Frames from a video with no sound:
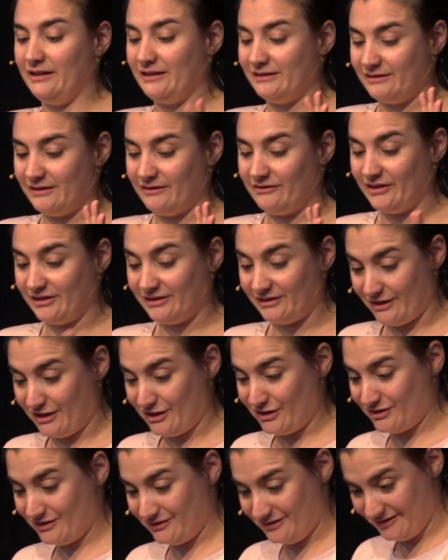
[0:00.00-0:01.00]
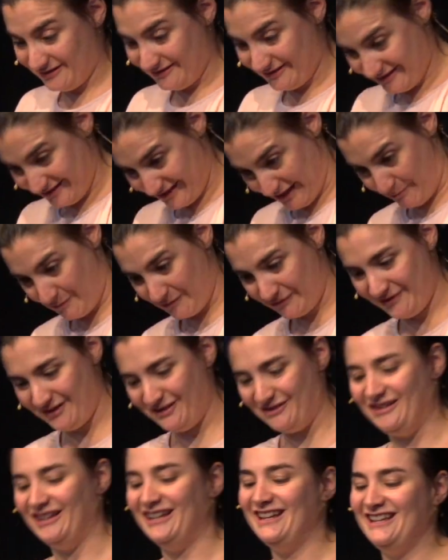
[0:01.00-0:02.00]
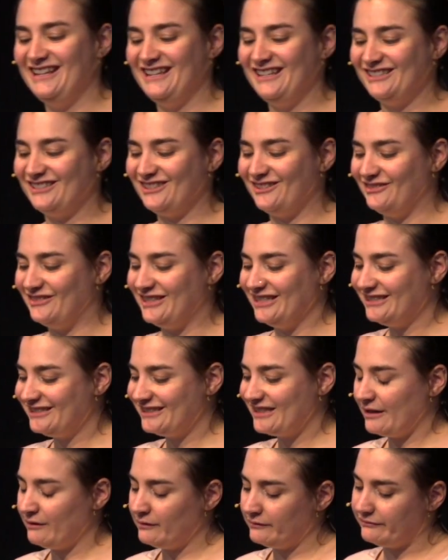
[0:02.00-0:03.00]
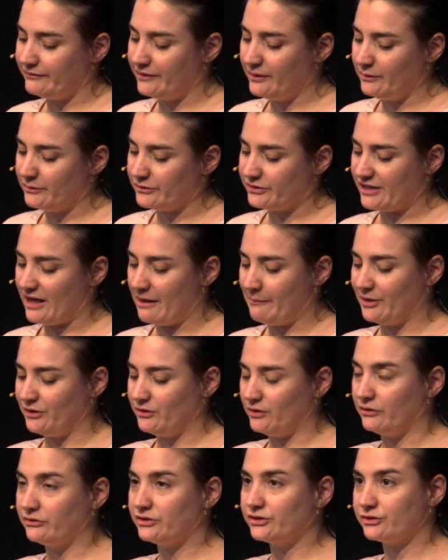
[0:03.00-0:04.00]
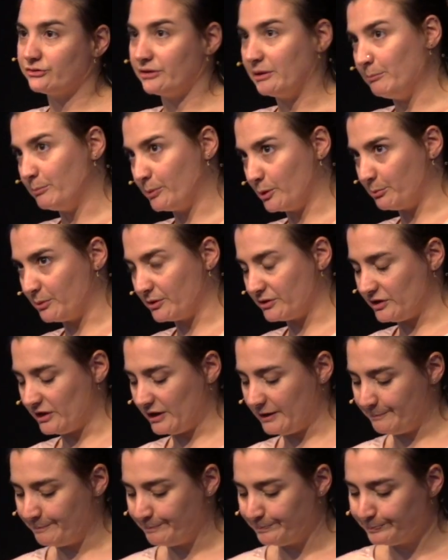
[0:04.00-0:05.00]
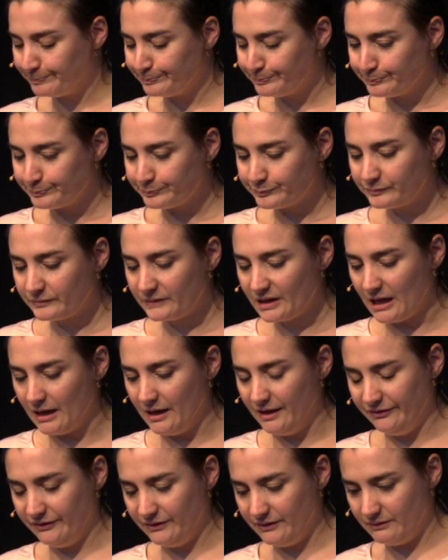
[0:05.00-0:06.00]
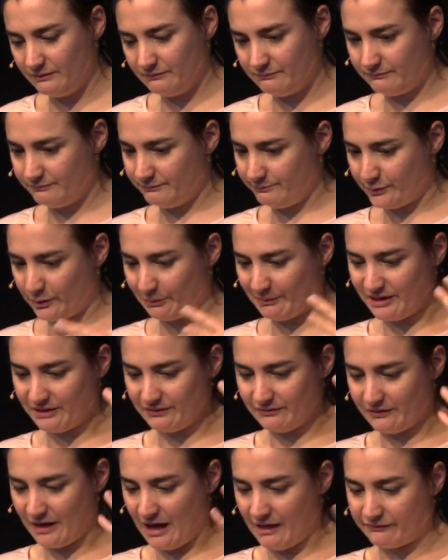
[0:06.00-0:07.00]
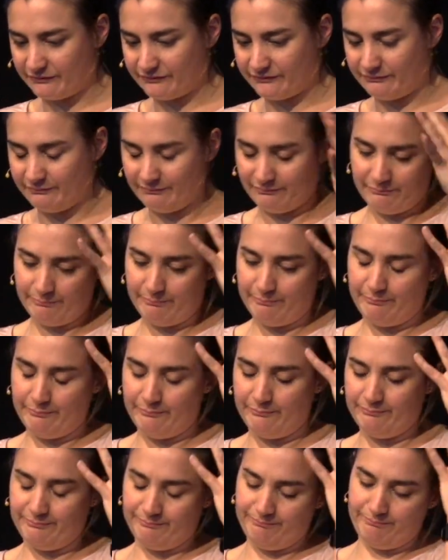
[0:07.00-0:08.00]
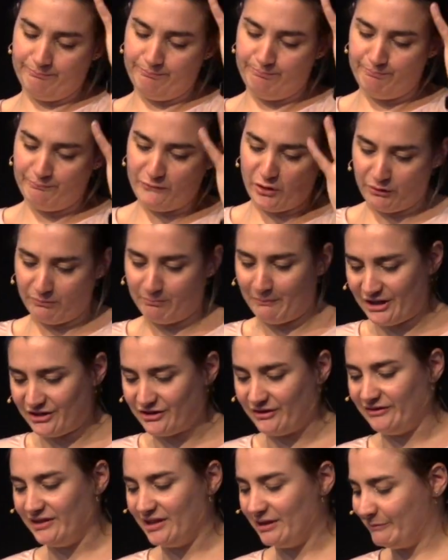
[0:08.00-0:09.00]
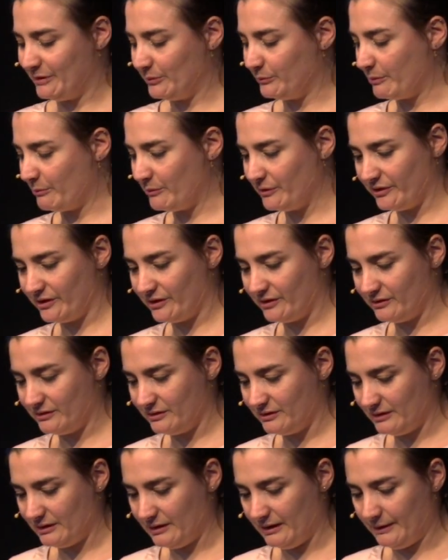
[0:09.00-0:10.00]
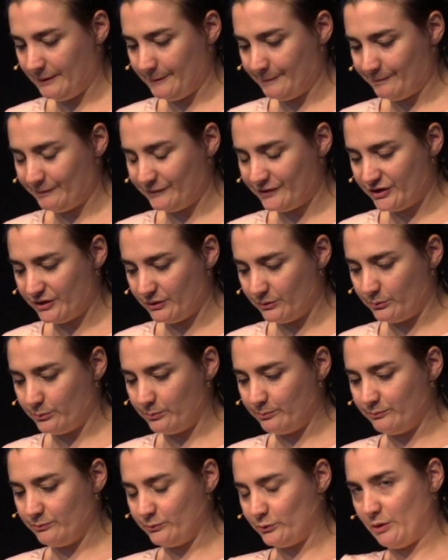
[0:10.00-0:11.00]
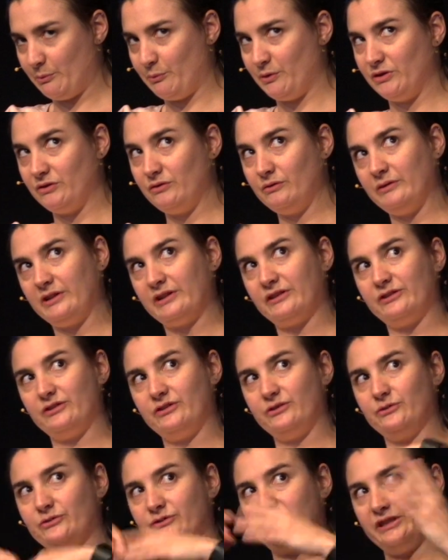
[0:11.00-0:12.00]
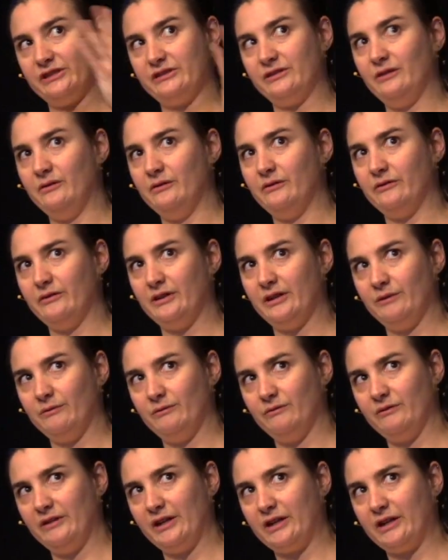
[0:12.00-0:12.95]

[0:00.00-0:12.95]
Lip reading: it's the destination type of node. So these kind of nodes have a .stream property, and probably you have not much idea about web audio. So what we do is choose this node in the